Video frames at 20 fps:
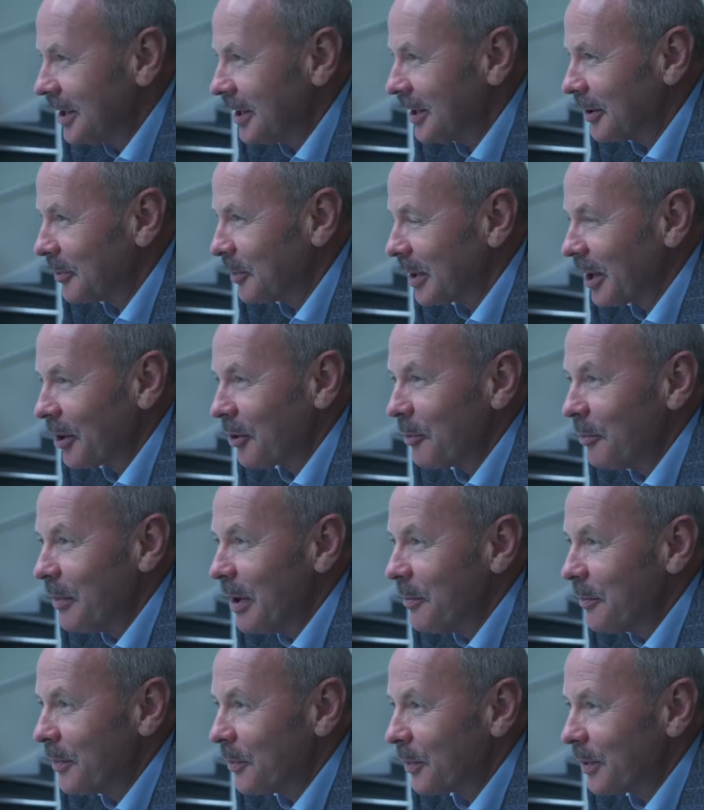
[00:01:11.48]
I mean, I
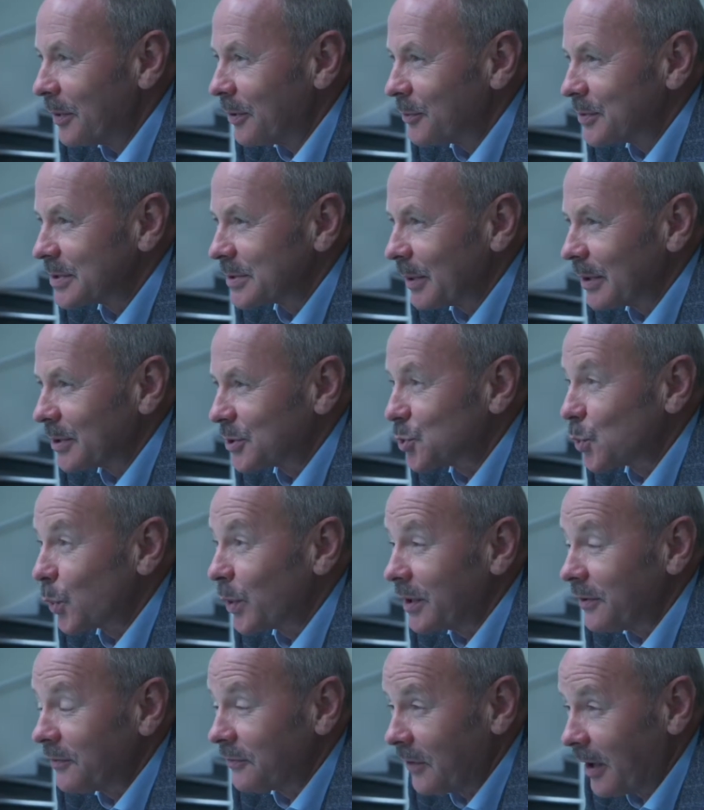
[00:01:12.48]
remember when there was about
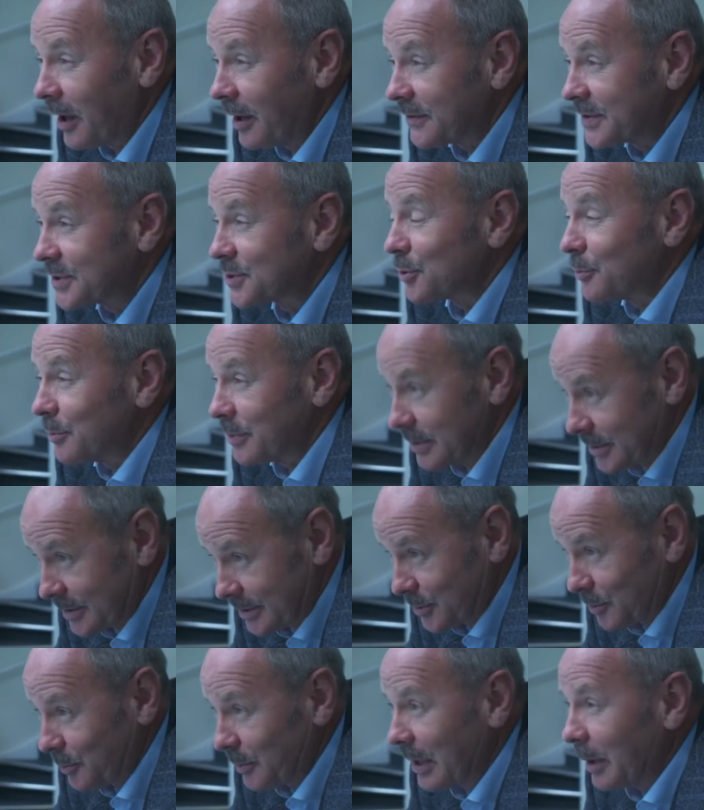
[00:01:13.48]
25 swimmers
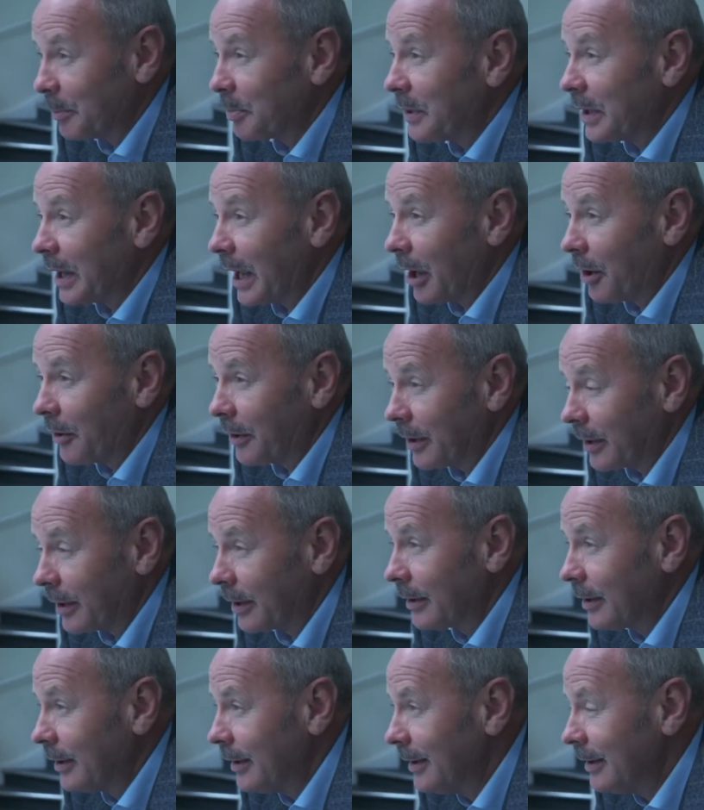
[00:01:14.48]
swimming up and down here.